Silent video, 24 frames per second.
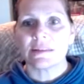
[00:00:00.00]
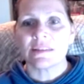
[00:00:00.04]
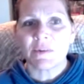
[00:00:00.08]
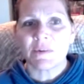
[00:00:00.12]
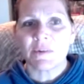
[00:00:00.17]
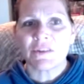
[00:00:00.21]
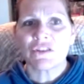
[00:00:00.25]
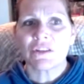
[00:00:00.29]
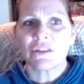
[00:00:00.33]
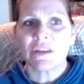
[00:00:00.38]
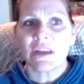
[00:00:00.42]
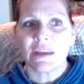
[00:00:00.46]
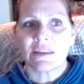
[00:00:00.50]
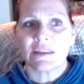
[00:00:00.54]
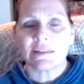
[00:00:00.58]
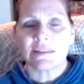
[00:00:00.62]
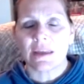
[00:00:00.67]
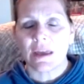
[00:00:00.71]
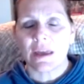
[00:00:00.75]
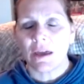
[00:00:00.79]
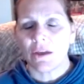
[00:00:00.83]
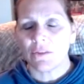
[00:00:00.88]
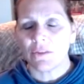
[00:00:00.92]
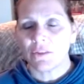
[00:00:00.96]
especially as
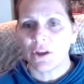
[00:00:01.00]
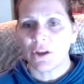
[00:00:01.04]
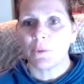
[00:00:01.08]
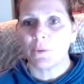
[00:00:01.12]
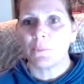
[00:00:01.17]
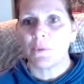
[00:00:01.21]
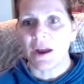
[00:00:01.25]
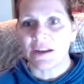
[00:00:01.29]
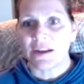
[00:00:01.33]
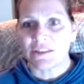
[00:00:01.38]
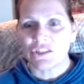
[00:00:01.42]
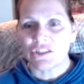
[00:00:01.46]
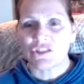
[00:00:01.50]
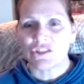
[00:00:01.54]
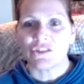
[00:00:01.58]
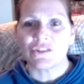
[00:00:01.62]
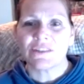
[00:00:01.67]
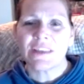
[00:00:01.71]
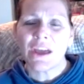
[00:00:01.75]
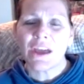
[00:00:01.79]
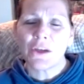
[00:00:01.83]
healthcare practitioners.